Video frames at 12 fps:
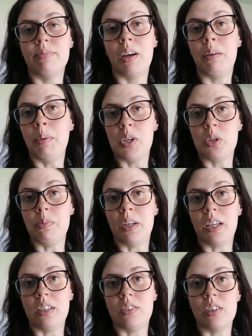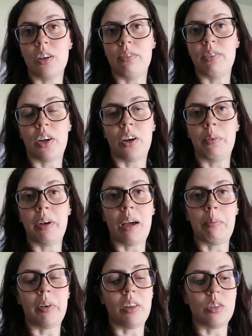a bunch of money to go figure out what
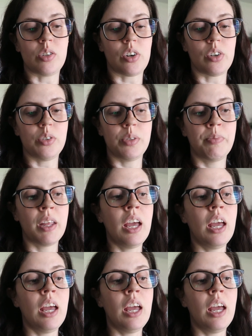happened to these girls.